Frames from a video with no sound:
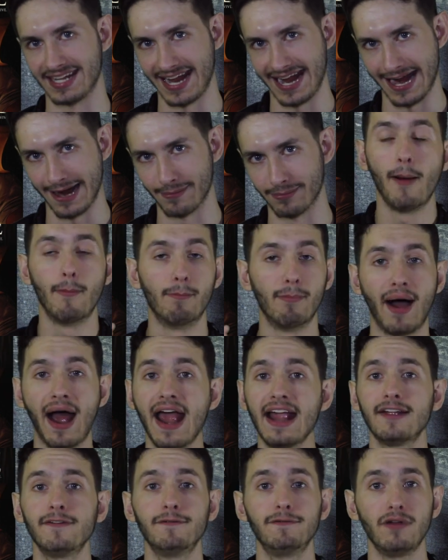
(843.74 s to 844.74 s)
Game.
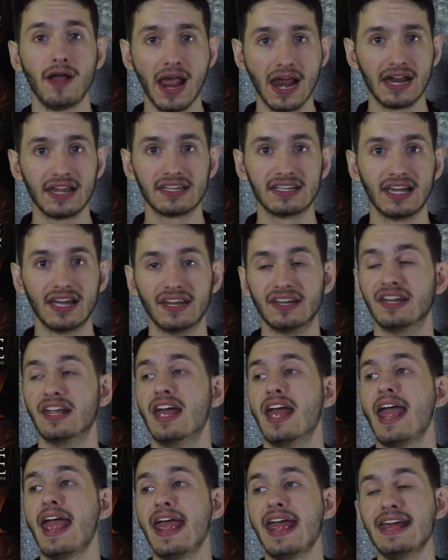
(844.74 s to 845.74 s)
Mike Flanagan
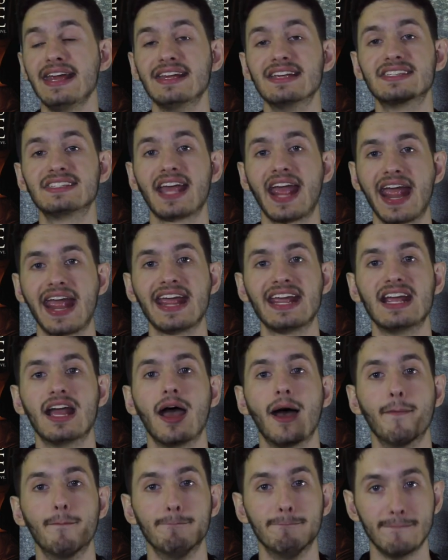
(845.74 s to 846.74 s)
is a
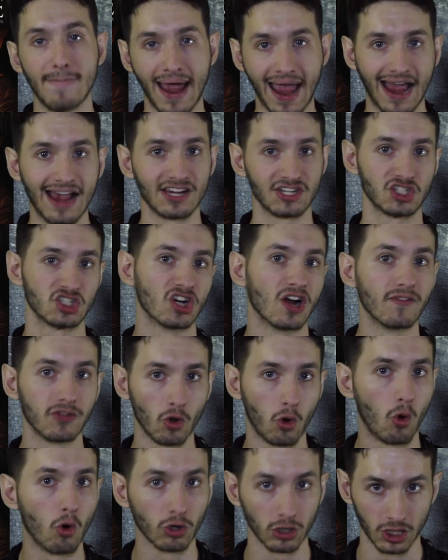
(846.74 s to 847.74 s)
master of the
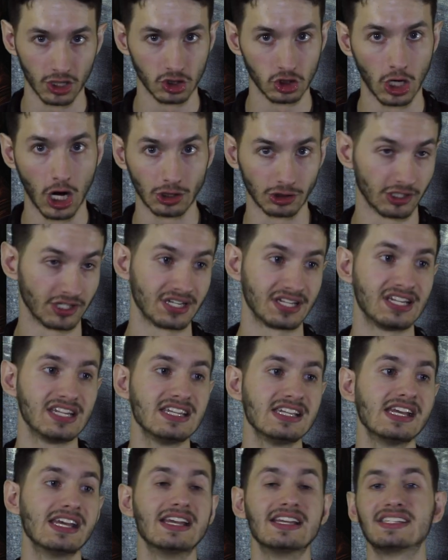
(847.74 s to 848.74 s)
horror genre.
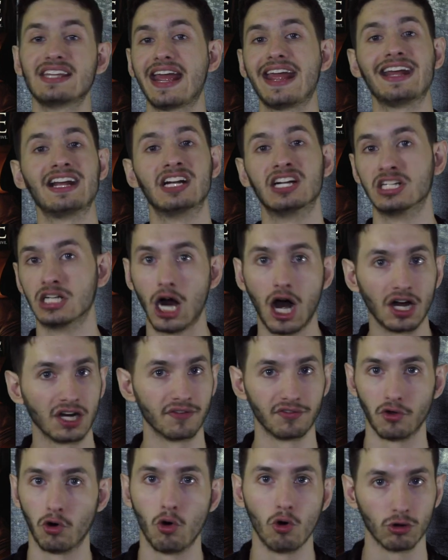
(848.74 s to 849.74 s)
He is a god
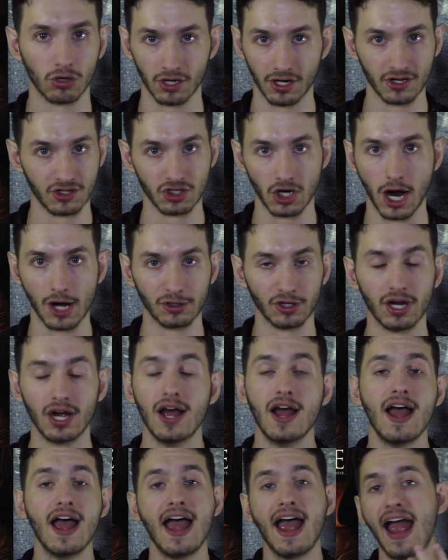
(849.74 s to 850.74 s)
of the horror genre.
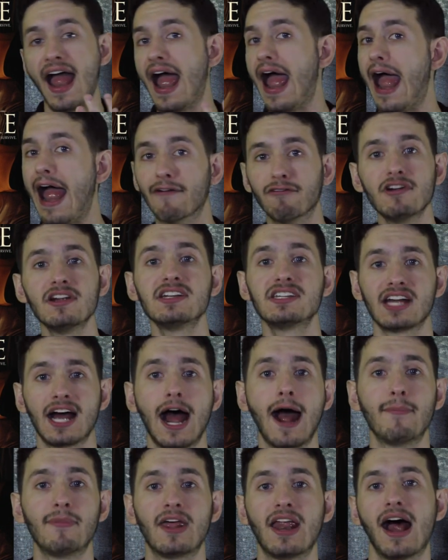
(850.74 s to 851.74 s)
Every
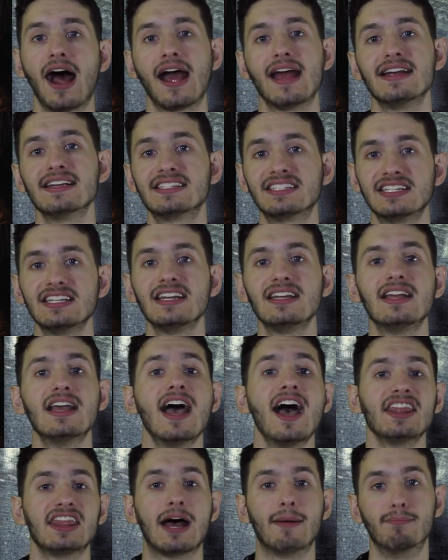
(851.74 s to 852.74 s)
time that I see
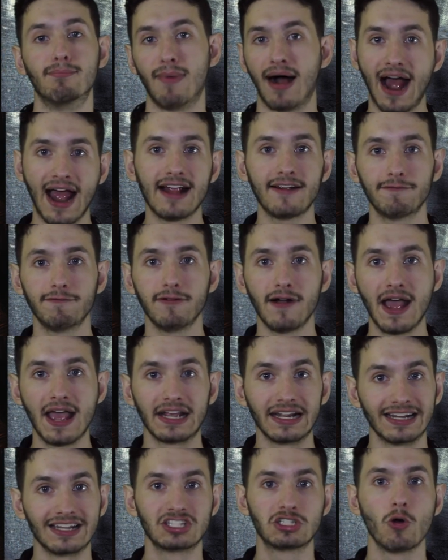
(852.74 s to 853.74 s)
that Mike
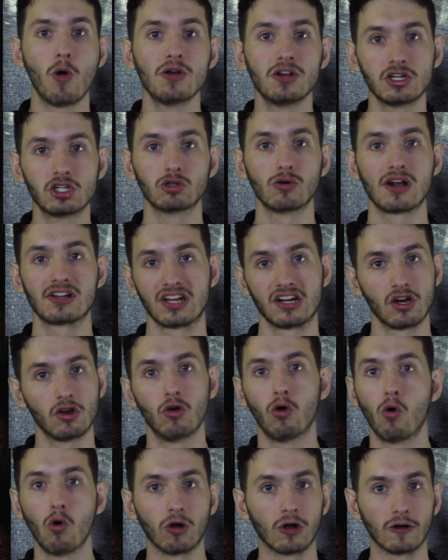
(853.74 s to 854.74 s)
Flanagan is going to direct a new
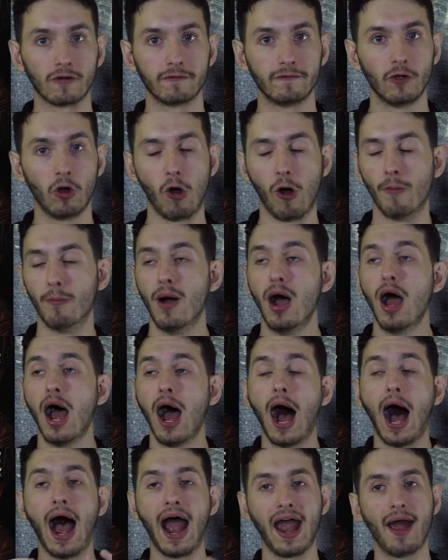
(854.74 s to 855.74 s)
horror film,
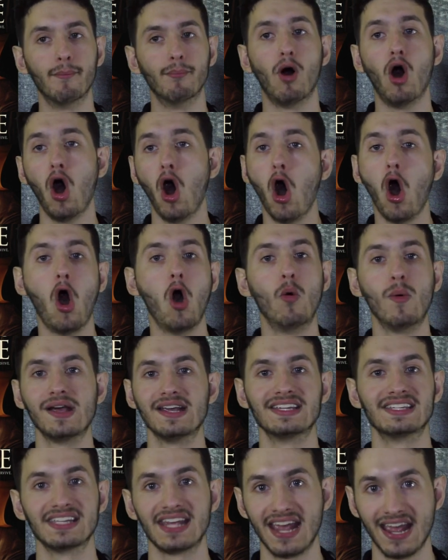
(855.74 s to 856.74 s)
I am
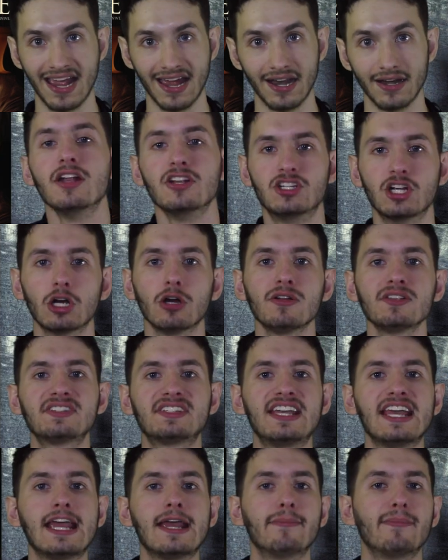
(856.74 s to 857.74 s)
always in. Gerald's
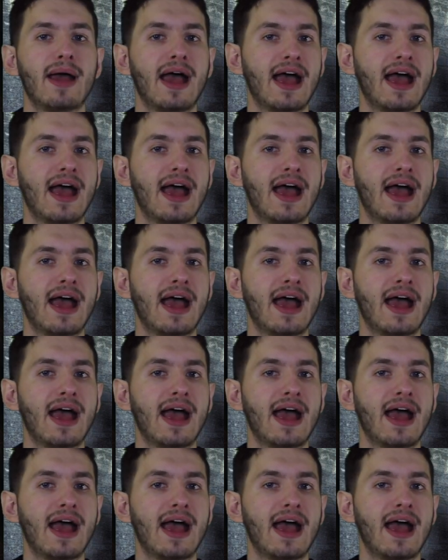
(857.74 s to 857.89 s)
game